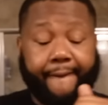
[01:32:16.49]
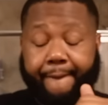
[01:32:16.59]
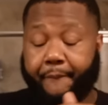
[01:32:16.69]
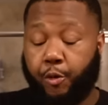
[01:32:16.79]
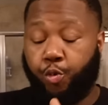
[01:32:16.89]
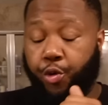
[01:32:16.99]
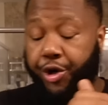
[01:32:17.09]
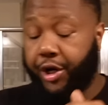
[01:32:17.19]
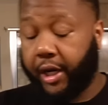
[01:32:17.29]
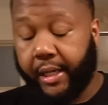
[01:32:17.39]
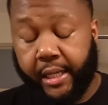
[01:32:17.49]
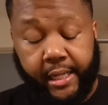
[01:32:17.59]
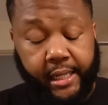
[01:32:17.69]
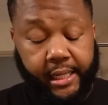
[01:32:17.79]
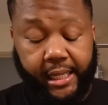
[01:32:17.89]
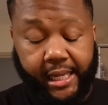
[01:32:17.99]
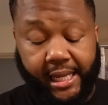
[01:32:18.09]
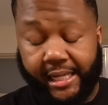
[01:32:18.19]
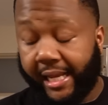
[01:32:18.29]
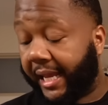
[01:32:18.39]
up work,
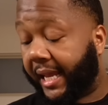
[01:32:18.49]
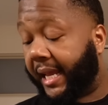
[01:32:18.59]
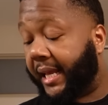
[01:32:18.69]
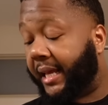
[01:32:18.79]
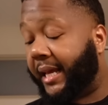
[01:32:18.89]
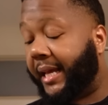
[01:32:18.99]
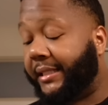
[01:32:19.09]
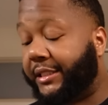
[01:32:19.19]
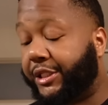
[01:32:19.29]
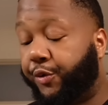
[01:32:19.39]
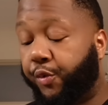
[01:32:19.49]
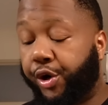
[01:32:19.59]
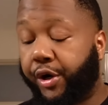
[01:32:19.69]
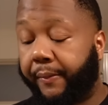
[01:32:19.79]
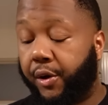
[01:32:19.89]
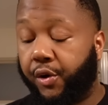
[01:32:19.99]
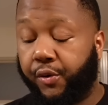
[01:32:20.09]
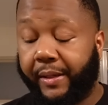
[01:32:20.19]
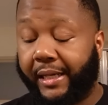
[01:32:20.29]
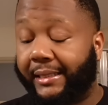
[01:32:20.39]
get into work mode,
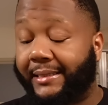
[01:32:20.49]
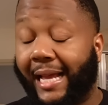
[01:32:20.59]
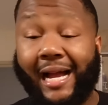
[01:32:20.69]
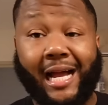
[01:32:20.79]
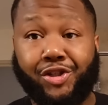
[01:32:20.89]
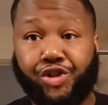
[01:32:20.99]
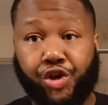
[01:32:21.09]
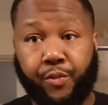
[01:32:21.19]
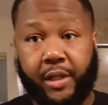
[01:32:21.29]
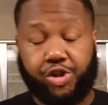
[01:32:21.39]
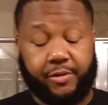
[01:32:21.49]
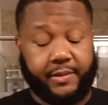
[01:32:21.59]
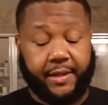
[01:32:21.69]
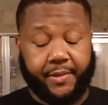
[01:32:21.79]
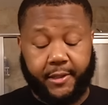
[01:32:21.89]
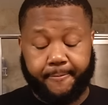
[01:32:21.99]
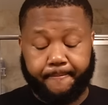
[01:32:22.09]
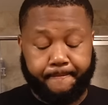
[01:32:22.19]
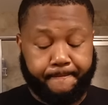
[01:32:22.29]
because I got so many trips coming up.